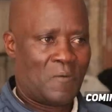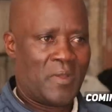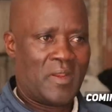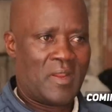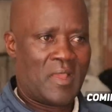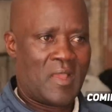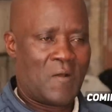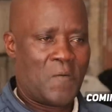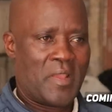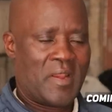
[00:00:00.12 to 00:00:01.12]
When
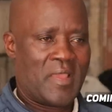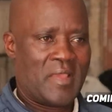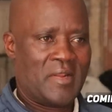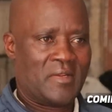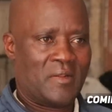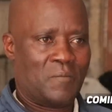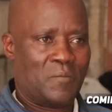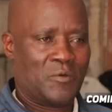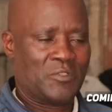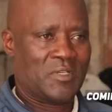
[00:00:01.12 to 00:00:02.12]
I
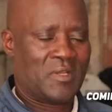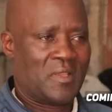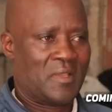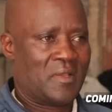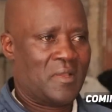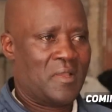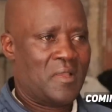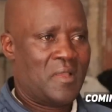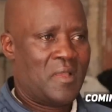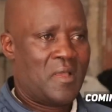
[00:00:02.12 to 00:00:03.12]
entered mortuary,
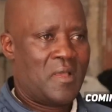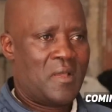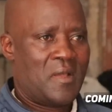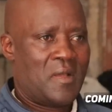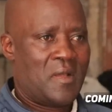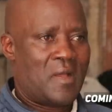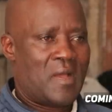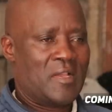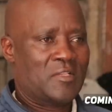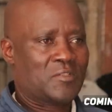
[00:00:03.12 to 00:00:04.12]

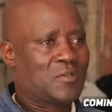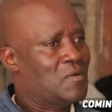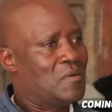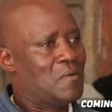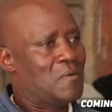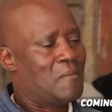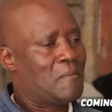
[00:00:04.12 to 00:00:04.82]
I saw